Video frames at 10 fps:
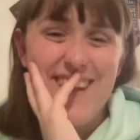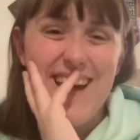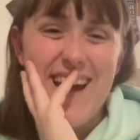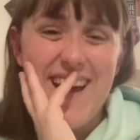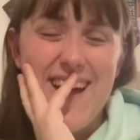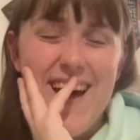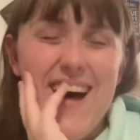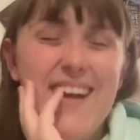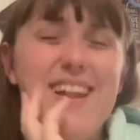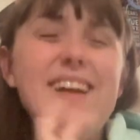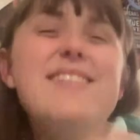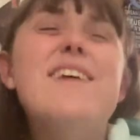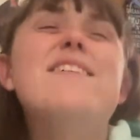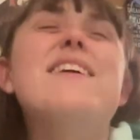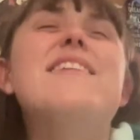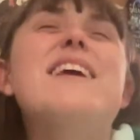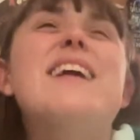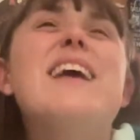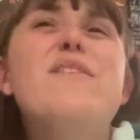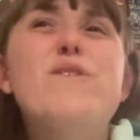yeah I, I definitely
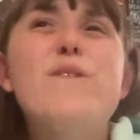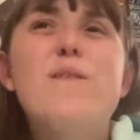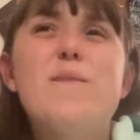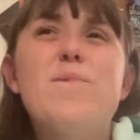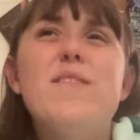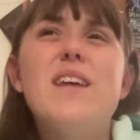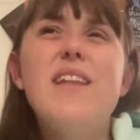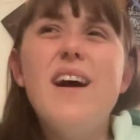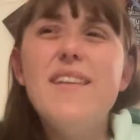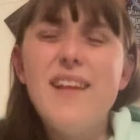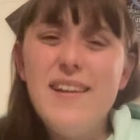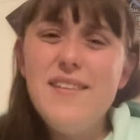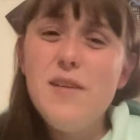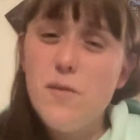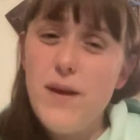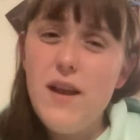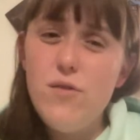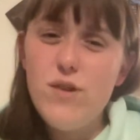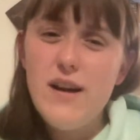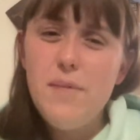think it was no, it, it's
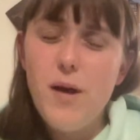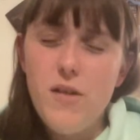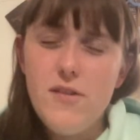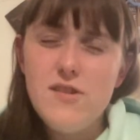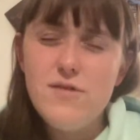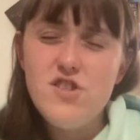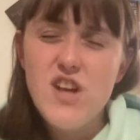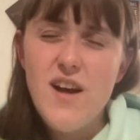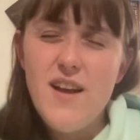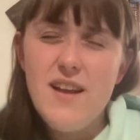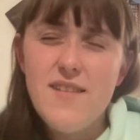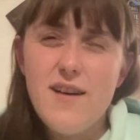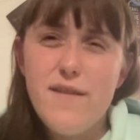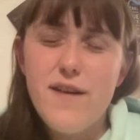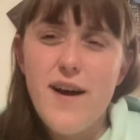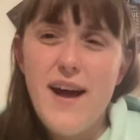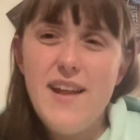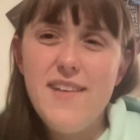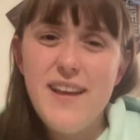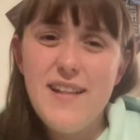been a really positive journey so far. And
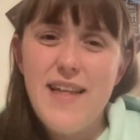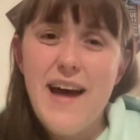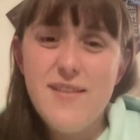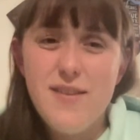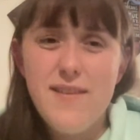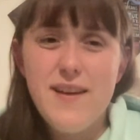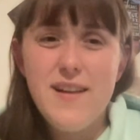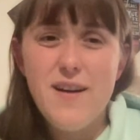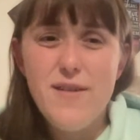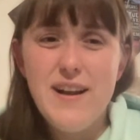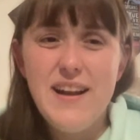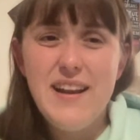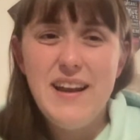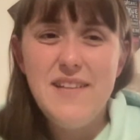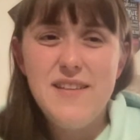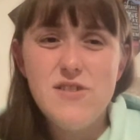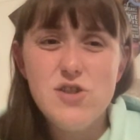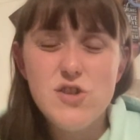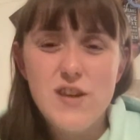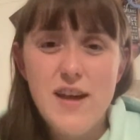I think that's the thing that I really needed
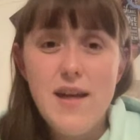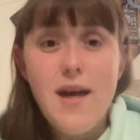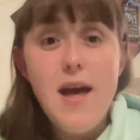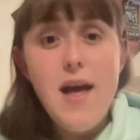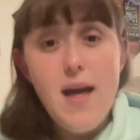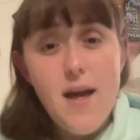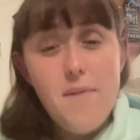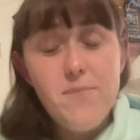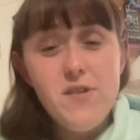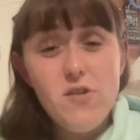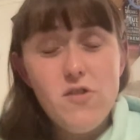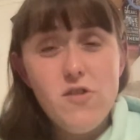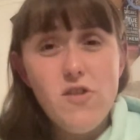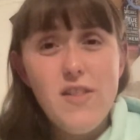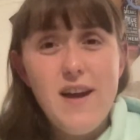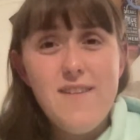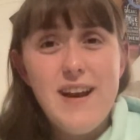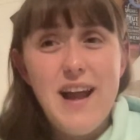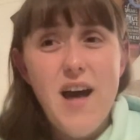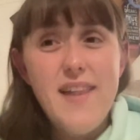just to just to do that
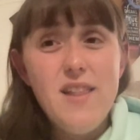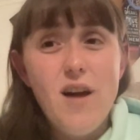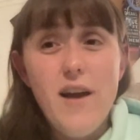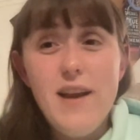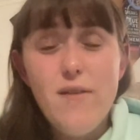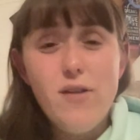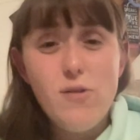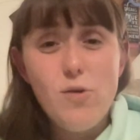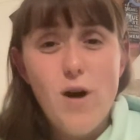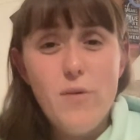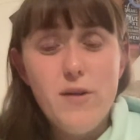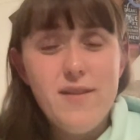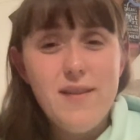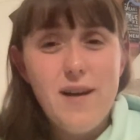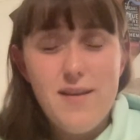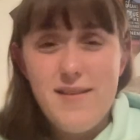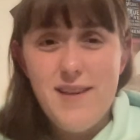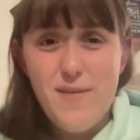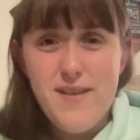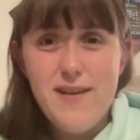really and i never thought i would uh,
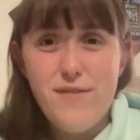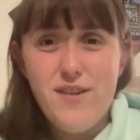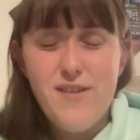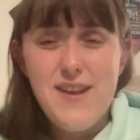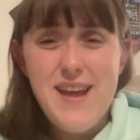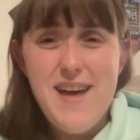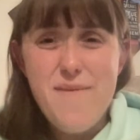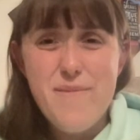see myself doing it